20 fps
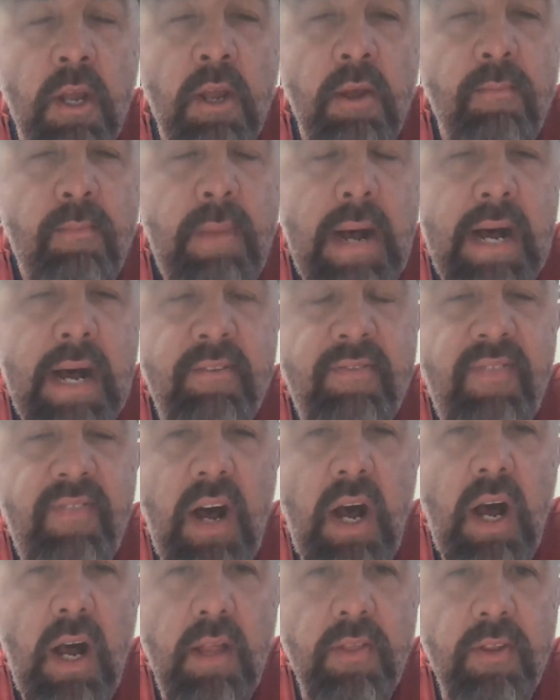My
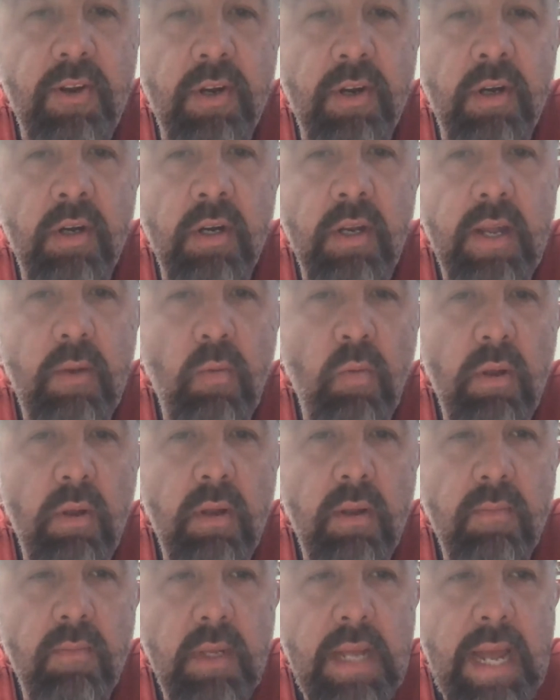father
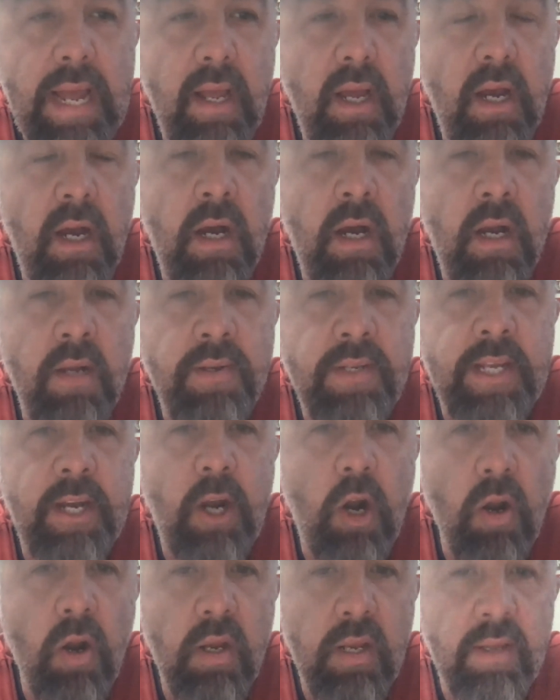did
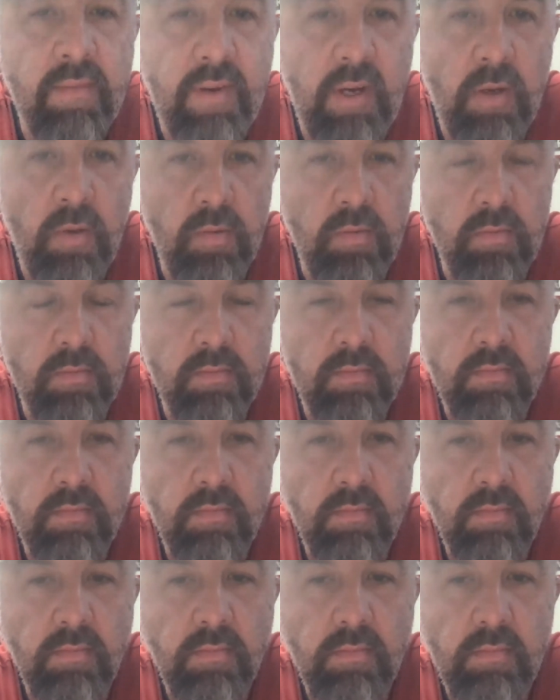early vote.
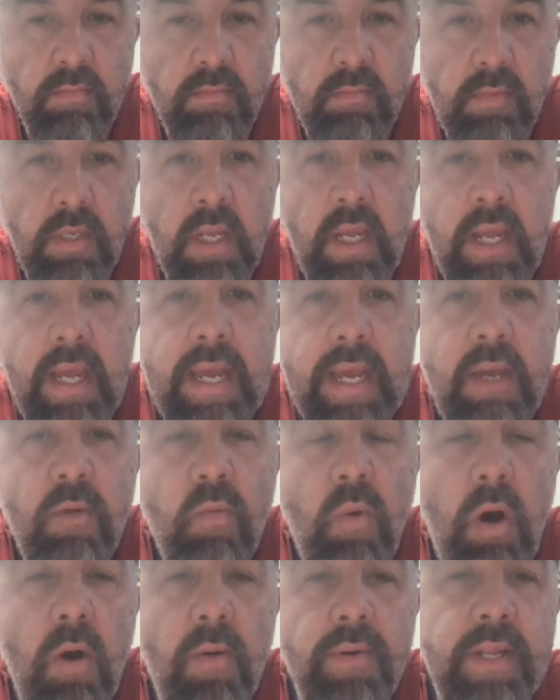He
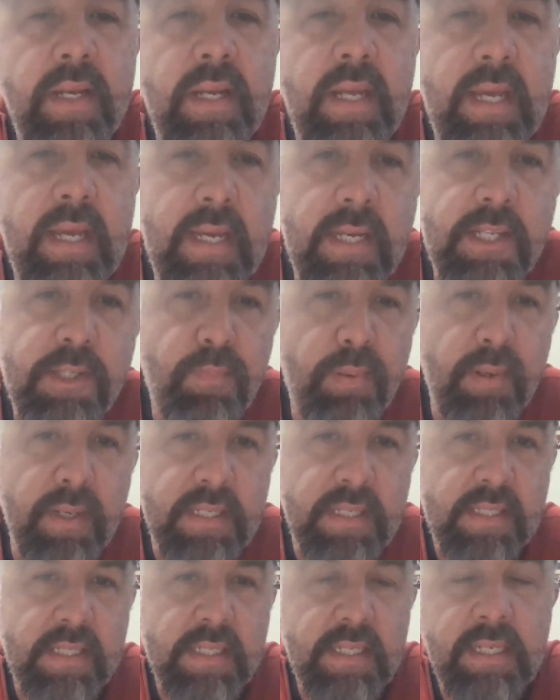walked into his
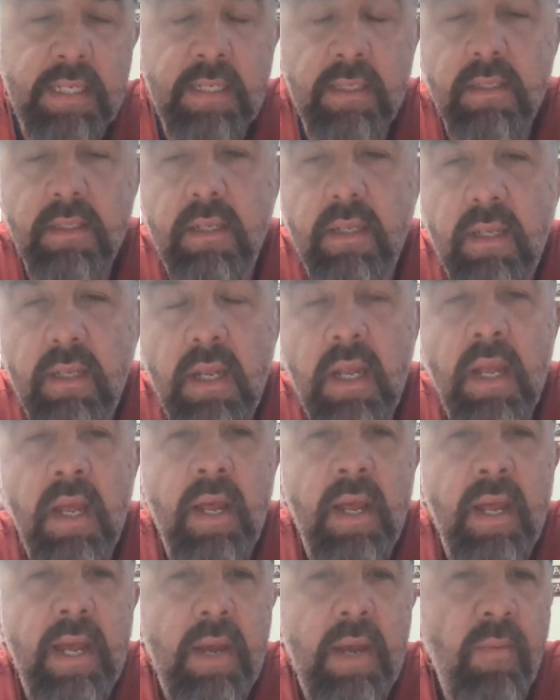precinct,
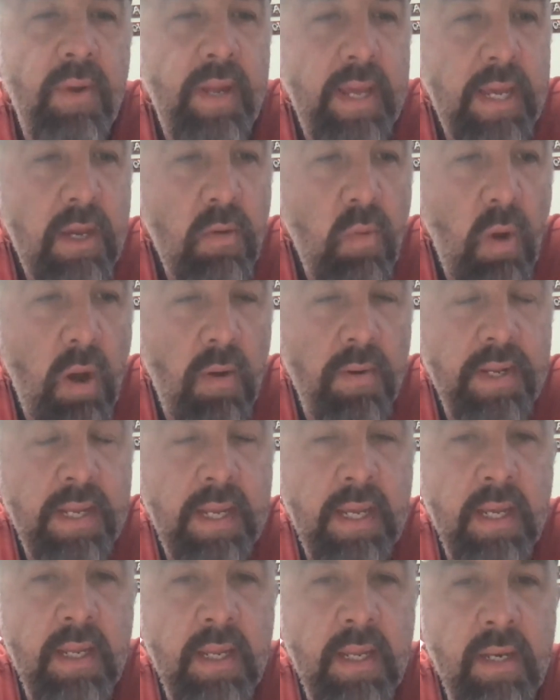and when he walked
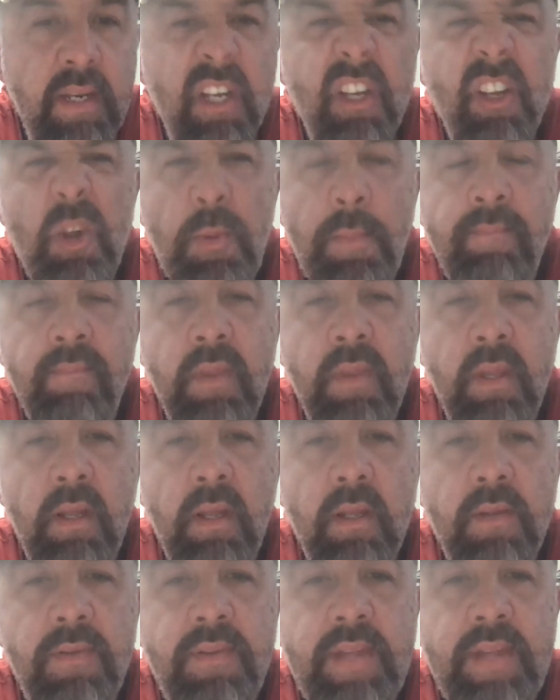in,
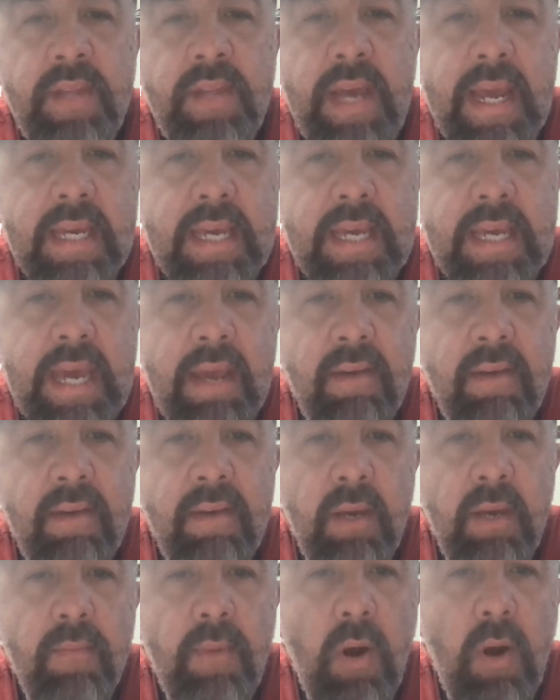they gave him a
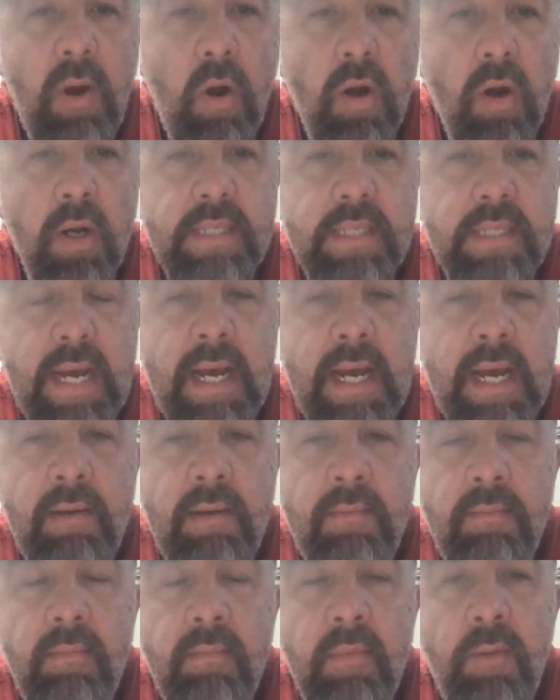hard time
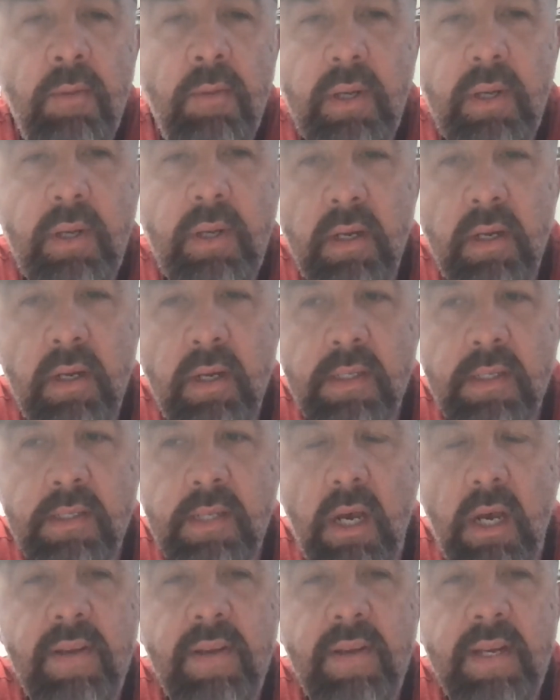because
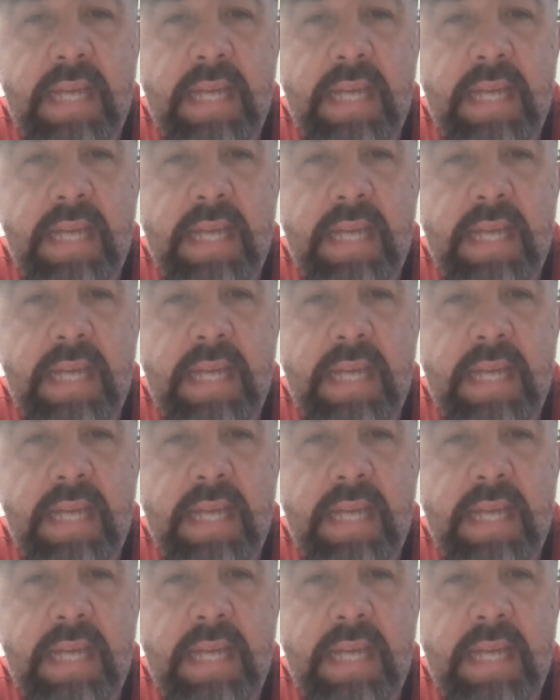of his